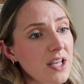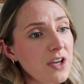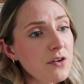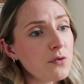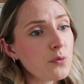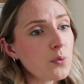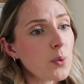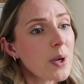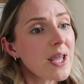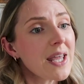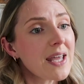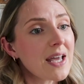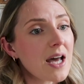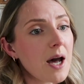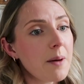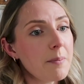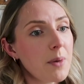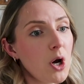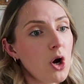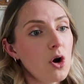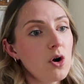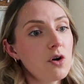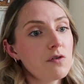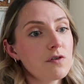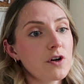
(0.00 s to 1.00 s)
if we come
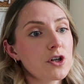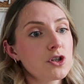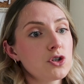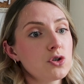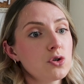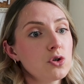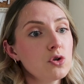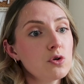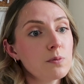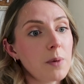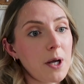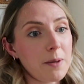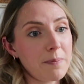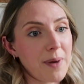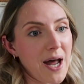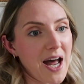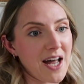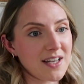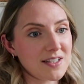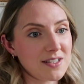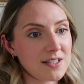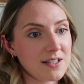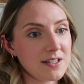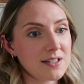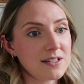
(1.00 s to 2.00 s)
over to my
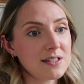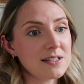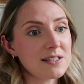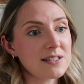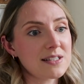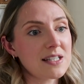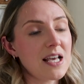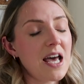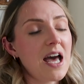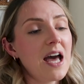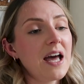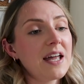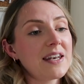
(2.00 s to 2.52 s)
patterns,